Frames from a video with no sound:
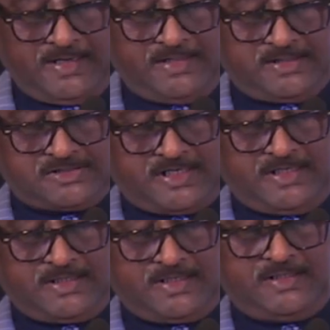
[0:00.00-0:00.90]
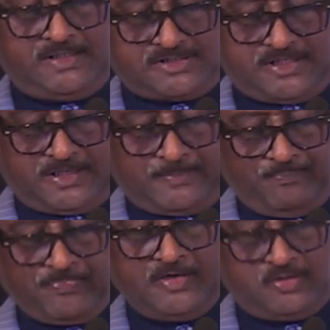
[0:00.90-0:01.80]
in the center in this year
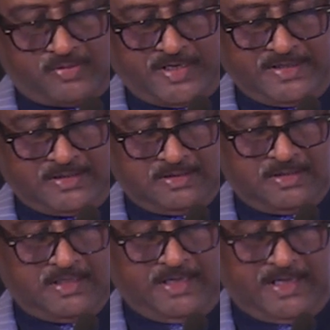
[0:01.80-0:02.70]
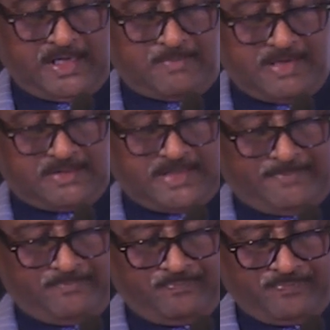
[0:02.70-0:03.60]
to date, and among them